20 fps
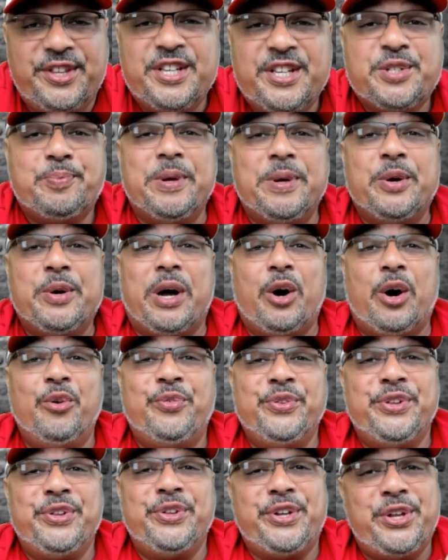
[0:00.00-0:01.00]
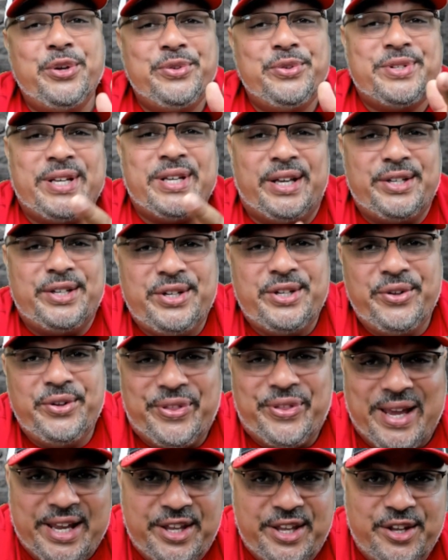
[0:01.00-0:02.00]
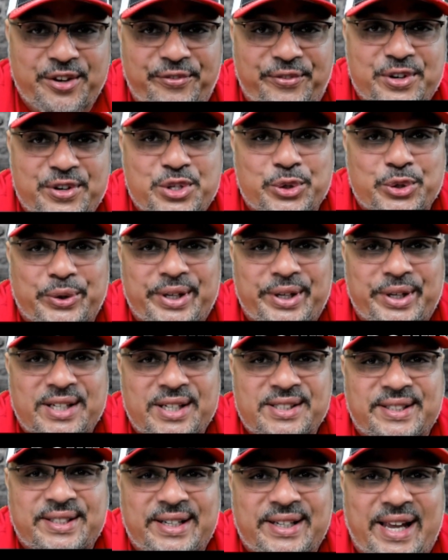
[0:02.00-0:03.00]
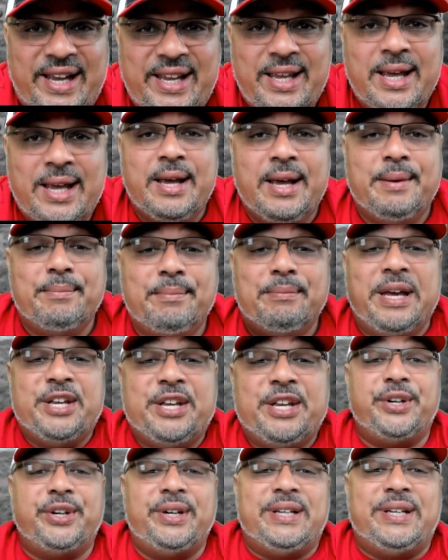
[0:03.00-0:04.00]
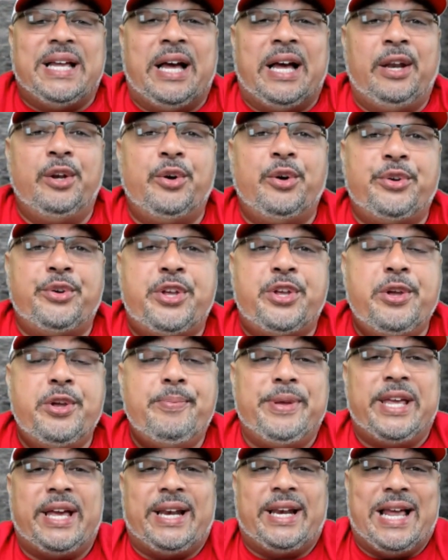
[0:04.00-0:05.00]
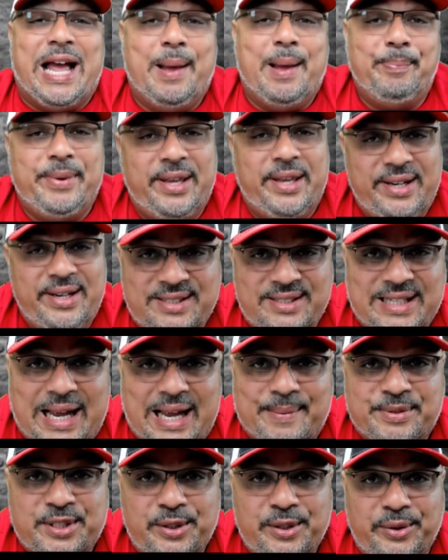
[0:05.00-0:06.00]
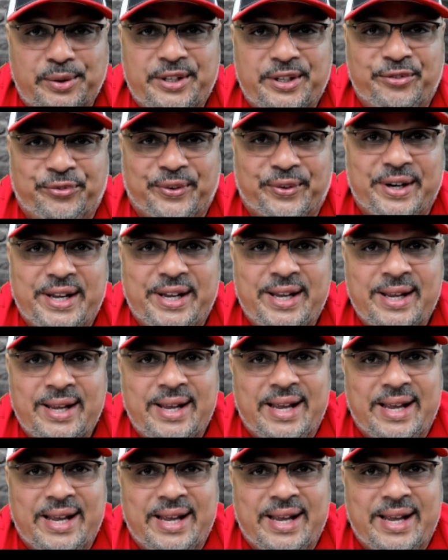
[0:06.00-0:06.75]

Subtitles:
has been Raul from the Q telling you thank you for joining us today. Make sure to download QBN app. It is absolutely free.